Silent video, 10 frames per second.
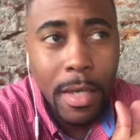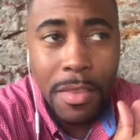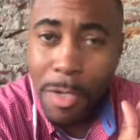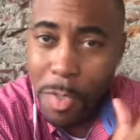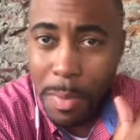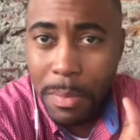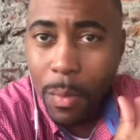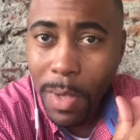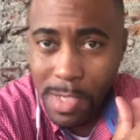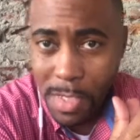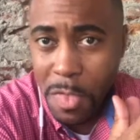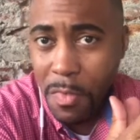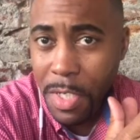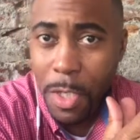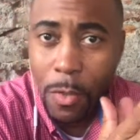And there's some people watching this
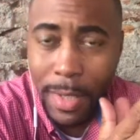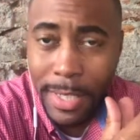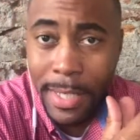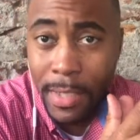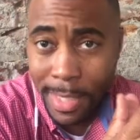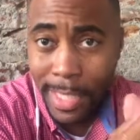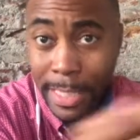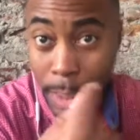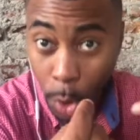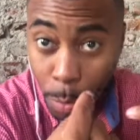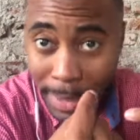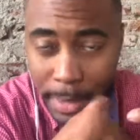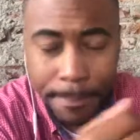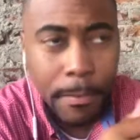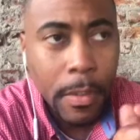video right now that know
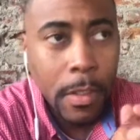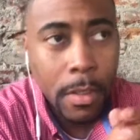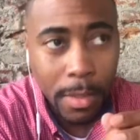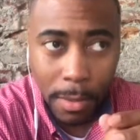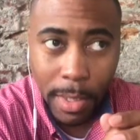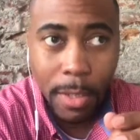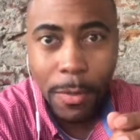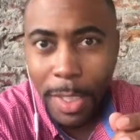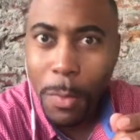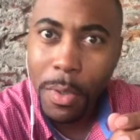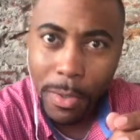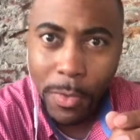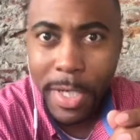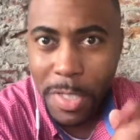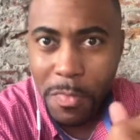me. They're like, okay, well,
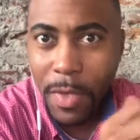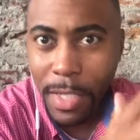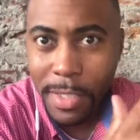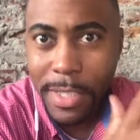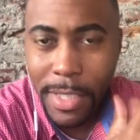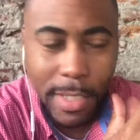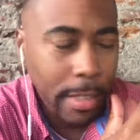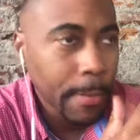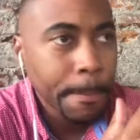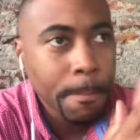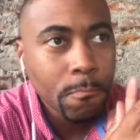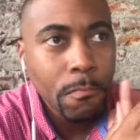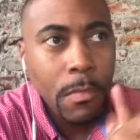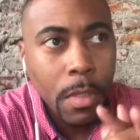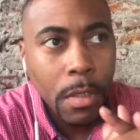Greg is finally getting it.
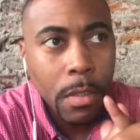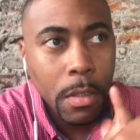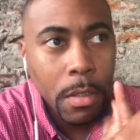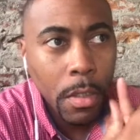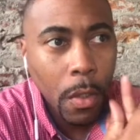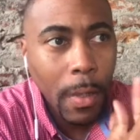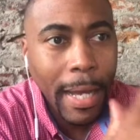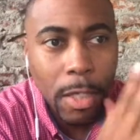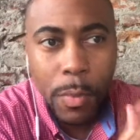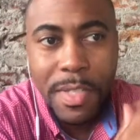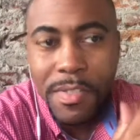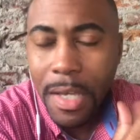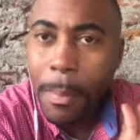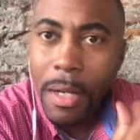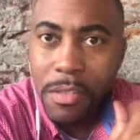How do we
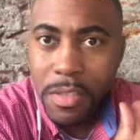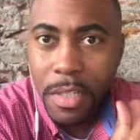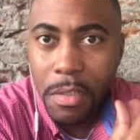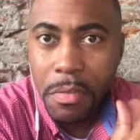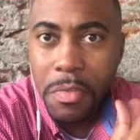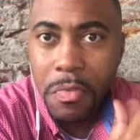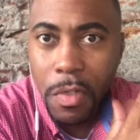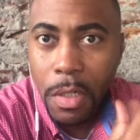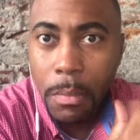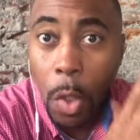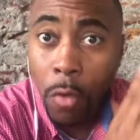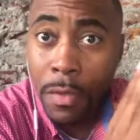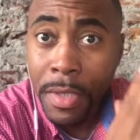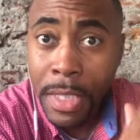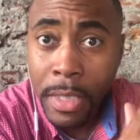stop ourselves from
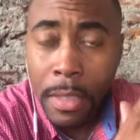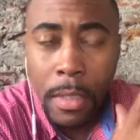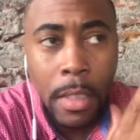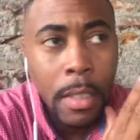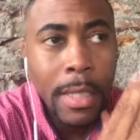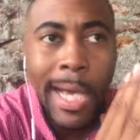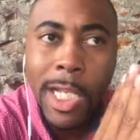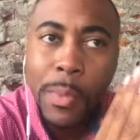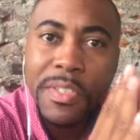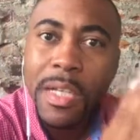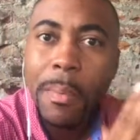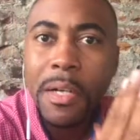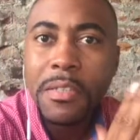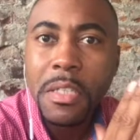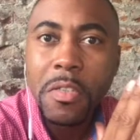overthinking? How do we stop
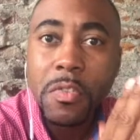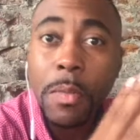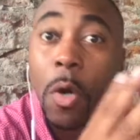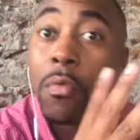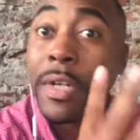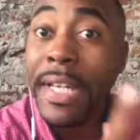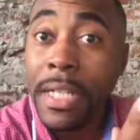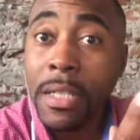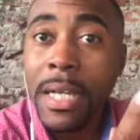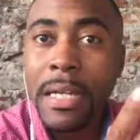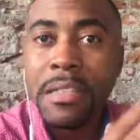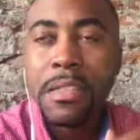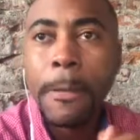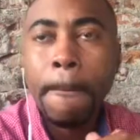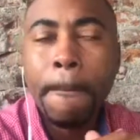ourselves from overanalyzing?